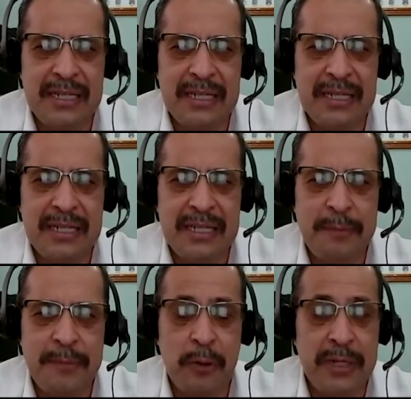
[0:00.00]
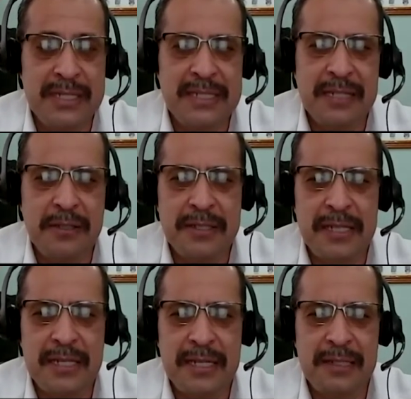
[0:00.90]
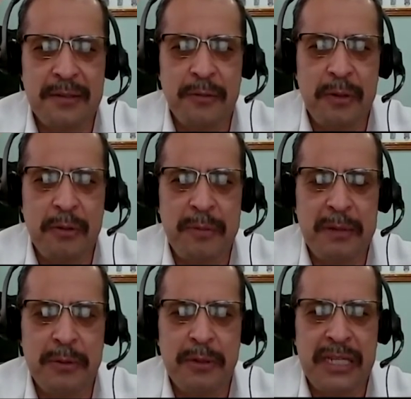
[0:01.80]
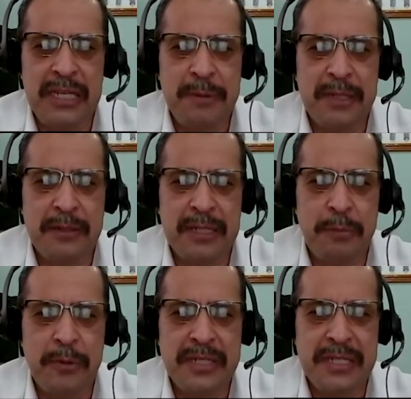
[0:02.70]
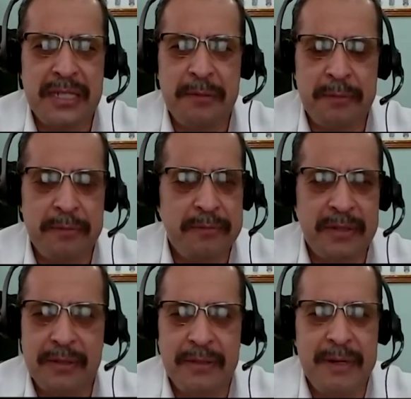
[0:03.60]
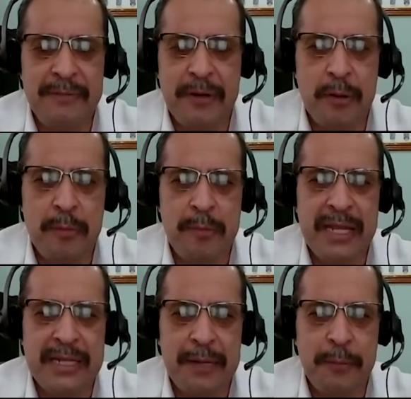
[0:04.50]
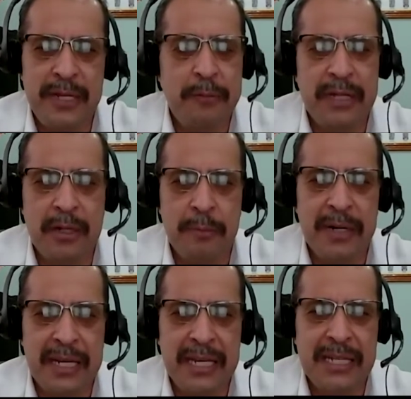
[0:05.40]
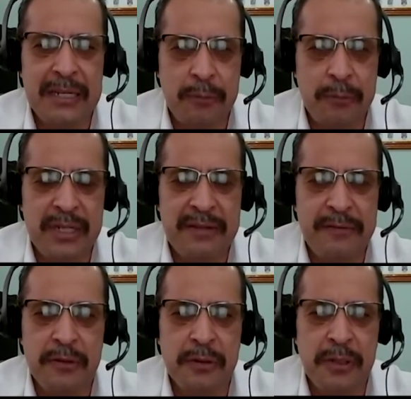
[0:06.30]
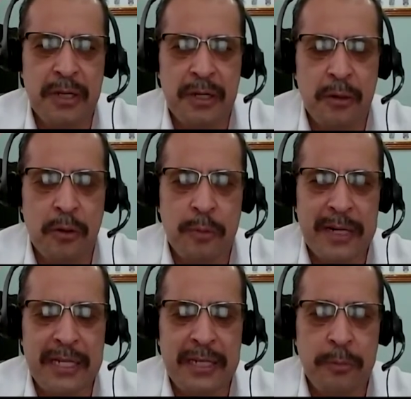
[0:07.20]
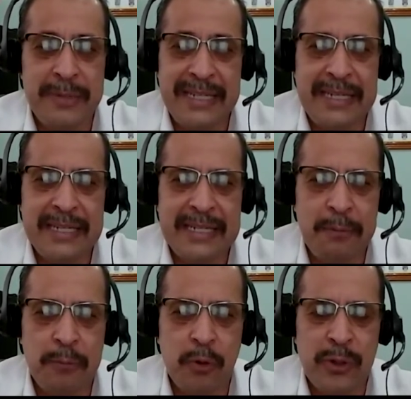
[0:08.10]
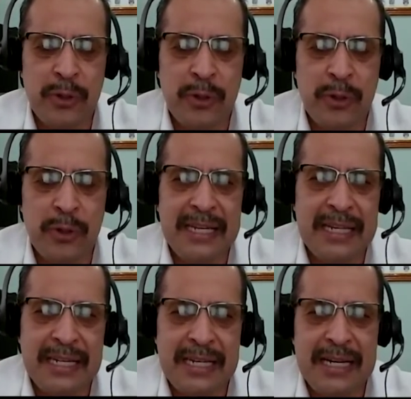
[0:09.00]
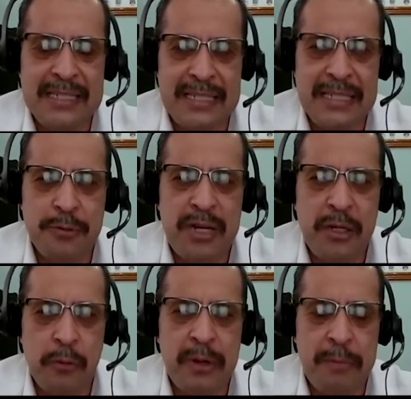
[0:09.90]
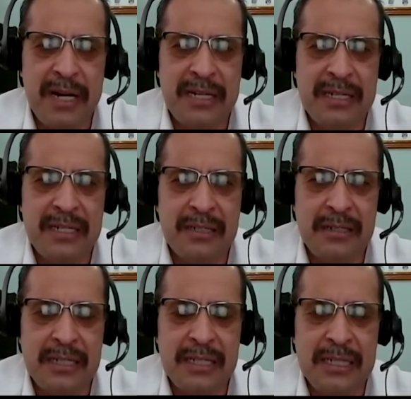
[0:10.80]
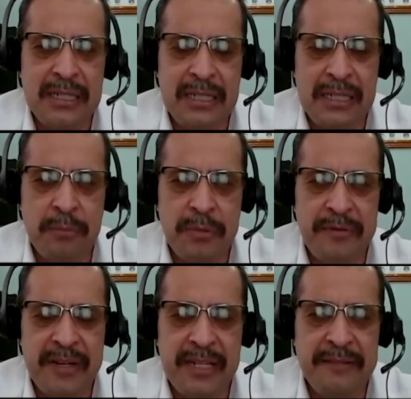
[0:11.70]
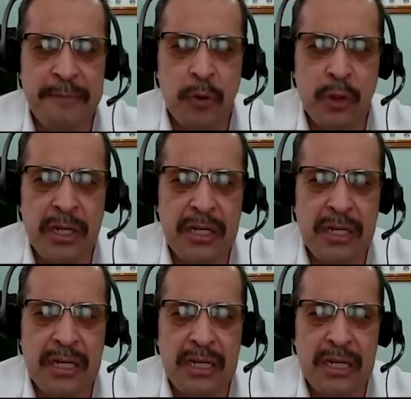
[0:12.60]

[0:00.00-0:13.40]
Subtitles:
Now, this is not to say that we will be able to keep it out of the prison. There might very well be a time when it will come back in and we'll have to go back into mitigating mode again. As it is right now, we're back in preventive mode